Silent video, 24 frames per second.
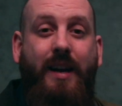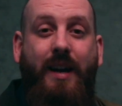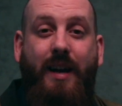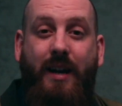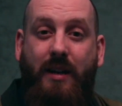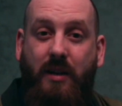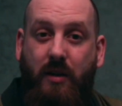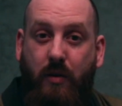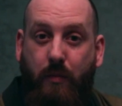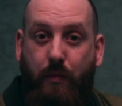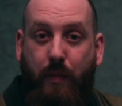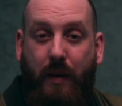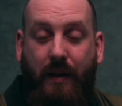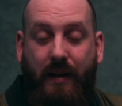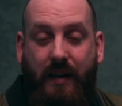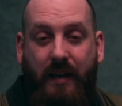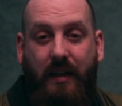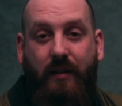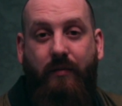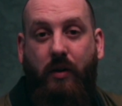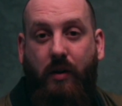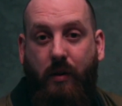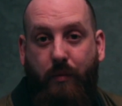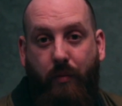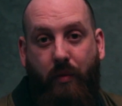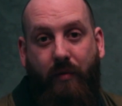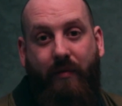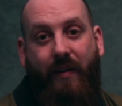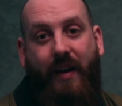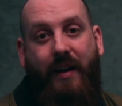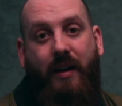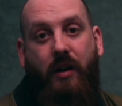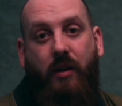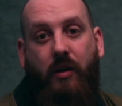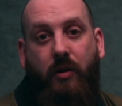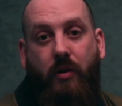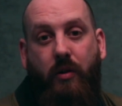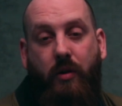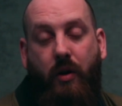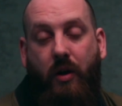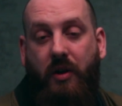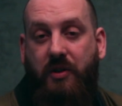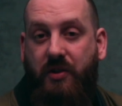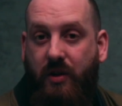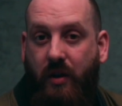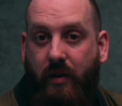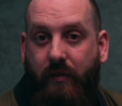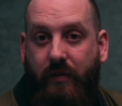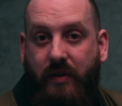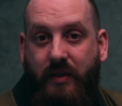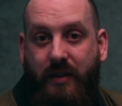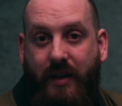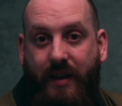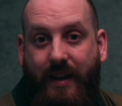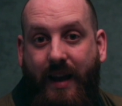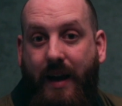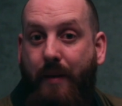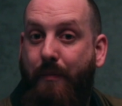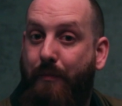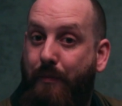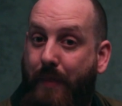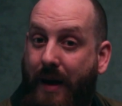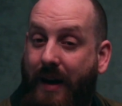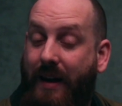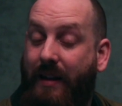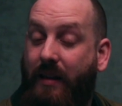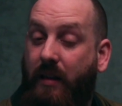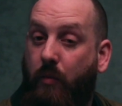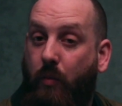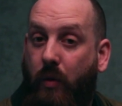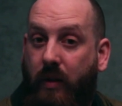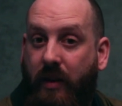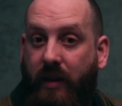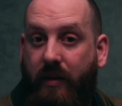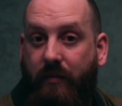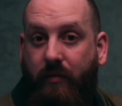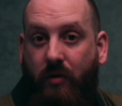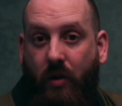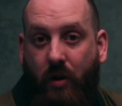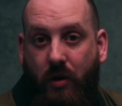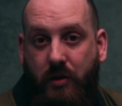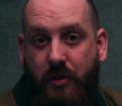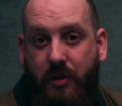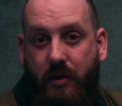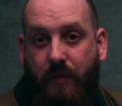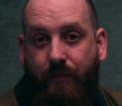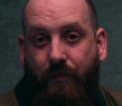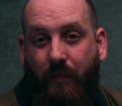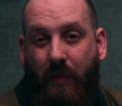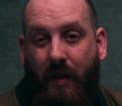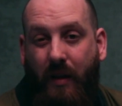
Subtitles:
and you believe you can provide a good or service to them better than the one they've got,